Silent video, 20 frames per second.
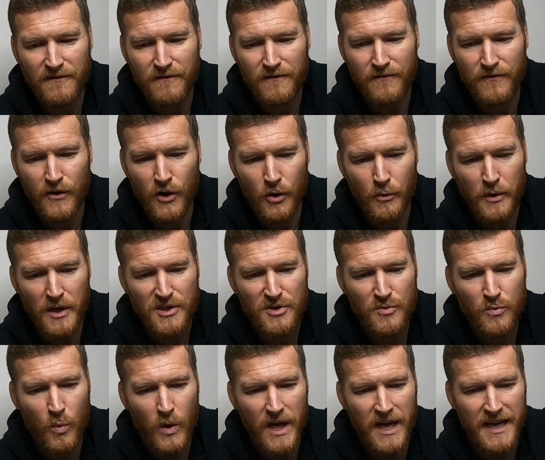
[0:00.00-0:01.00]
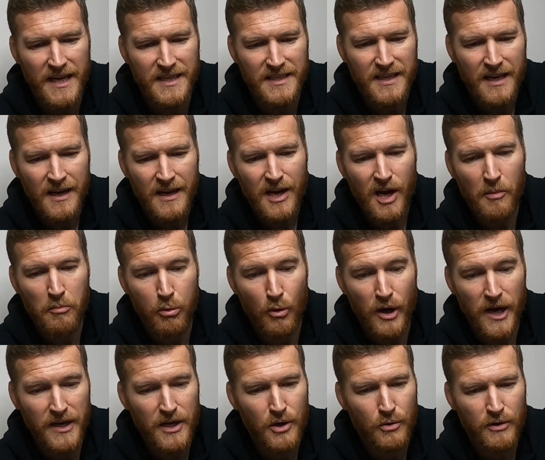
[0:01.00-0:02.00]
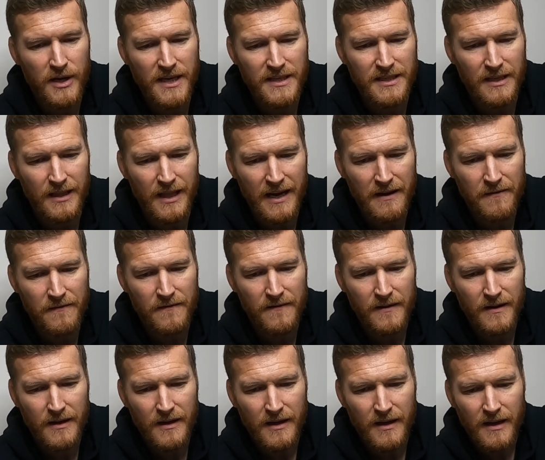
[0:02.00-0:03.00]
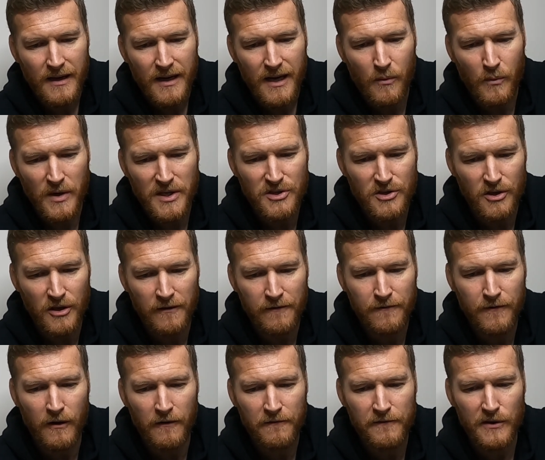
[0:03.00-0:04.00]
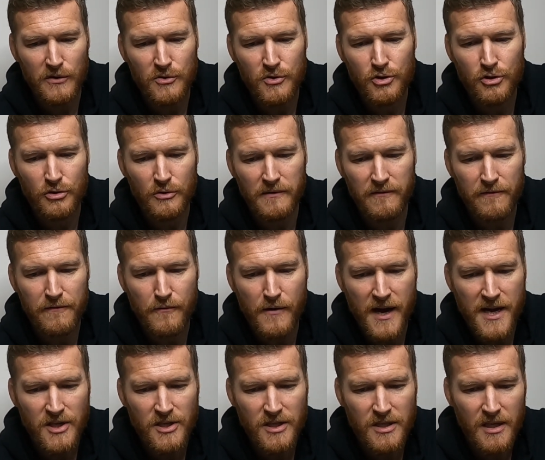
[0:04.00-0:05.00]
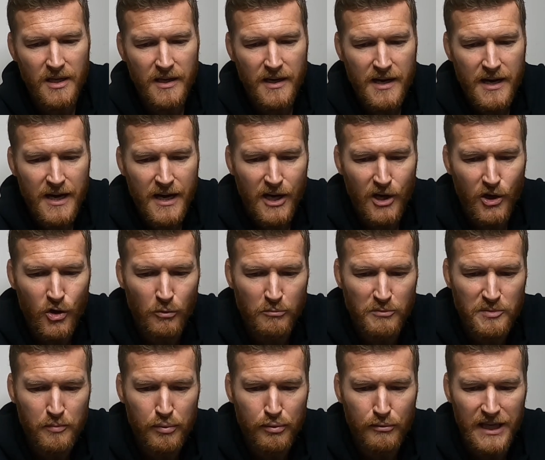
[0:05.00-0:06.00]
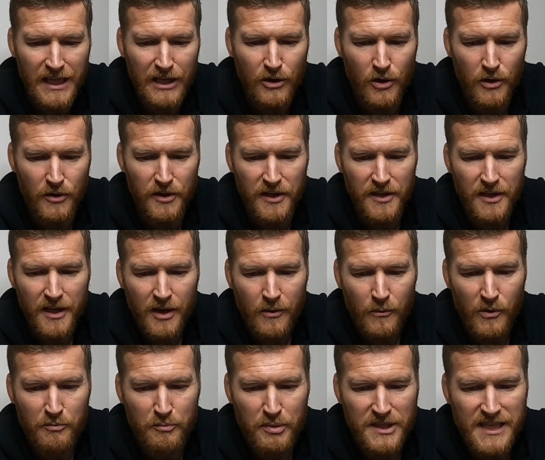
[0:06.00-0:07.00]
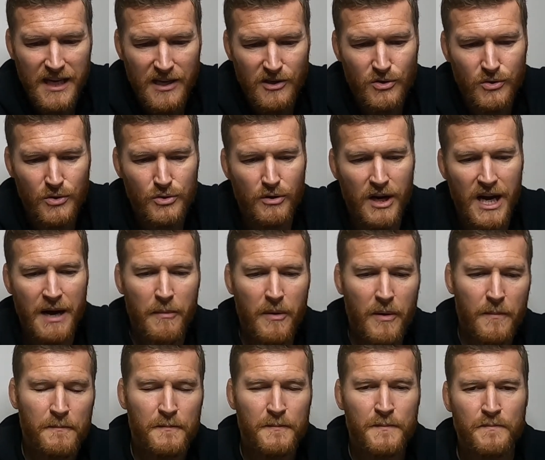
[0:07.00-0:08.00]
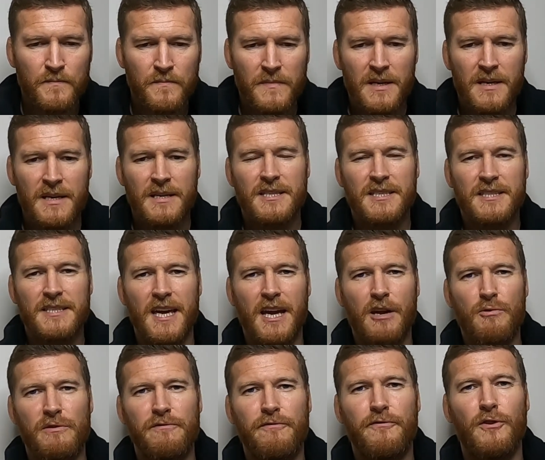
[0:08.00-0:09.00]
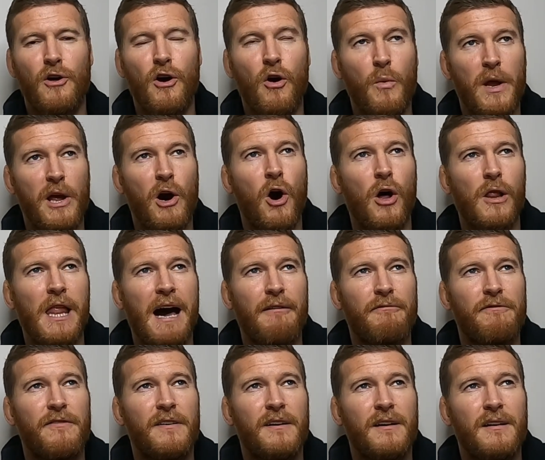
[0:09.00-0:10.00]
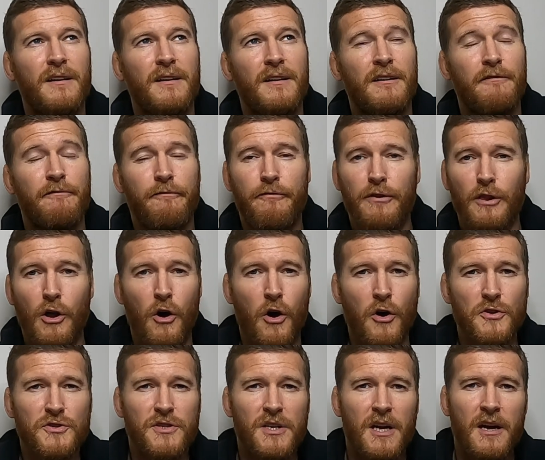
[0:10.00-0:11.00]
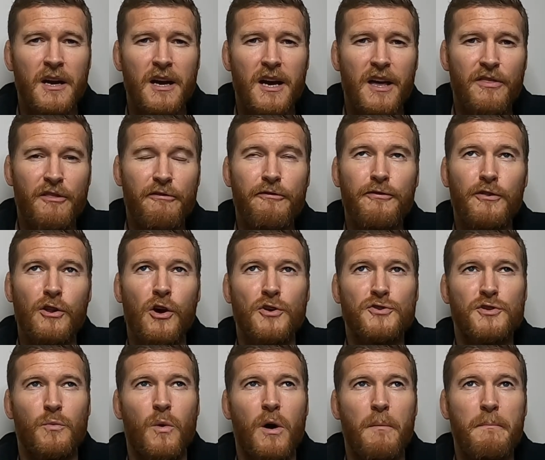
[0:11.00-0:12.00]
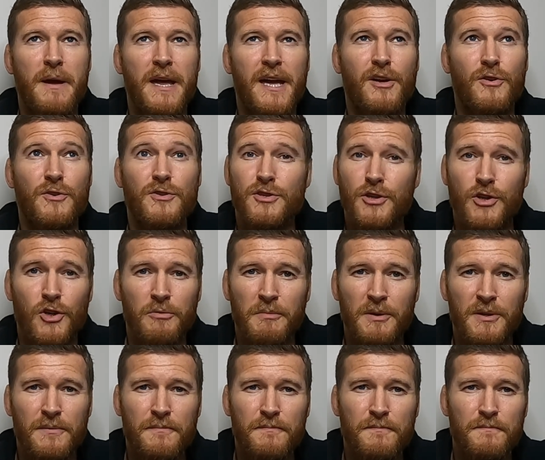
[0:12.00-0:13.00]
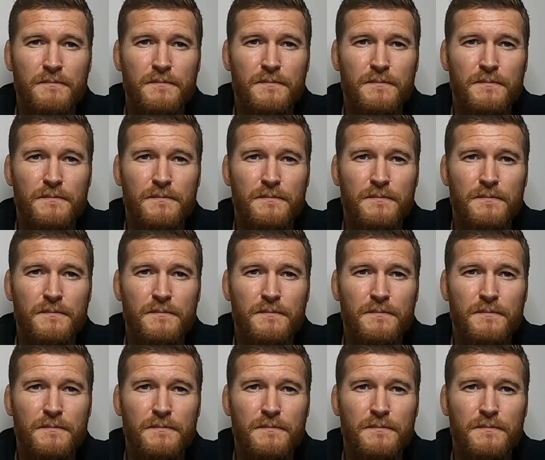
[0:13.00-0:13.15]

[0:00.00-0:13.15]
the various ways a brain creates a life, and which therefore feels true and fresh, and comes preloaded with potential drama. Sacred flaw, we all have flaws, and the flaws are what make us human,